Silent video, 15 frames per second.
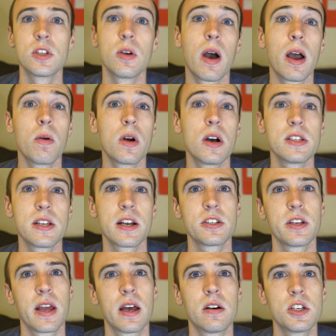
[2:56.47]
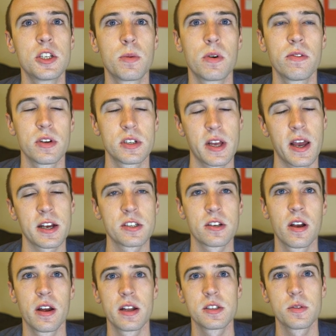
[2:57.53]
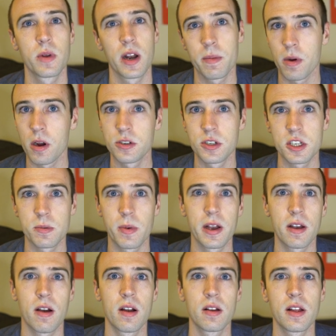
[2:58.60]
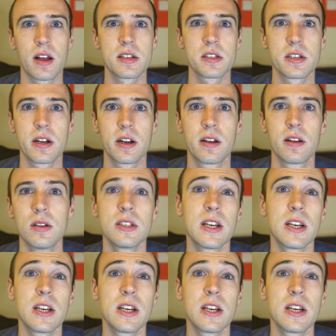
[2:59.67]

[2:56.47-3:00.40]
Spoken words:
So I was actually eligible for tax credits when I purchased my car last year.